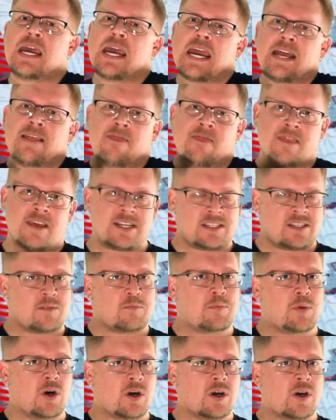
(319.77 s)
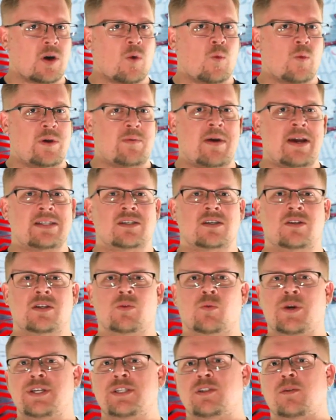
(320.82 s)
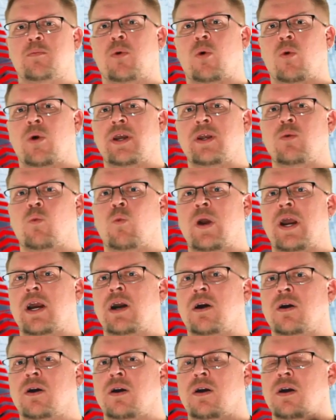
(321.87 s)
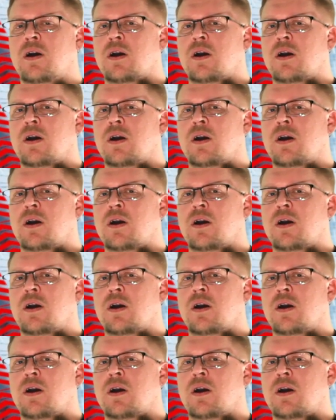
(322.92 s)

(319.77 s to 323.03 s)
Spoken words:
In this book, we basically reach the point where